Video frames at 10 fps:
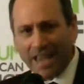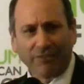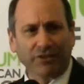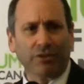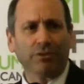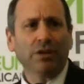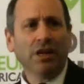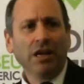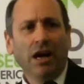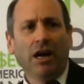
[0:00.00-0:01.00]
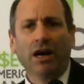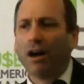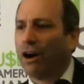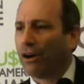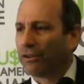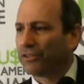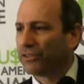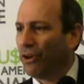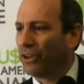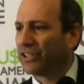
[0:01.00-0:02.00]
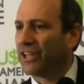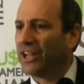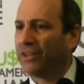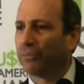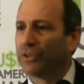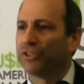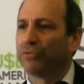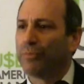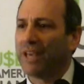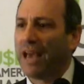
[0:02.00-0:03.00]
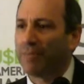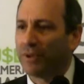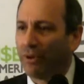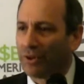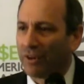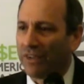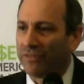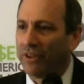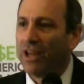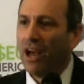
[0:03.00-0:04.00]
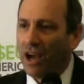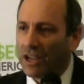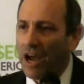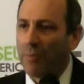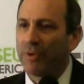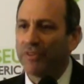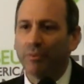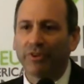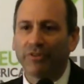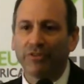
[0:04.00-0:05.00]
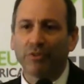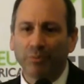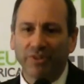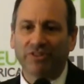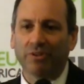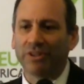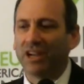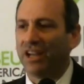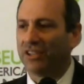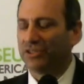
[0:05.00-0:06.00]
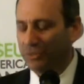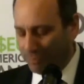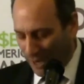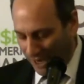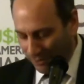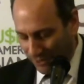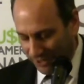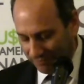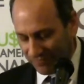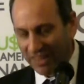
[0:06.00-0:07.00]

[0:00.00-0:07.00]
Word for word: After uh, our talk tonight, Richard would be happy to autograph a, a, copy of the book if you would be so unkind to buy one.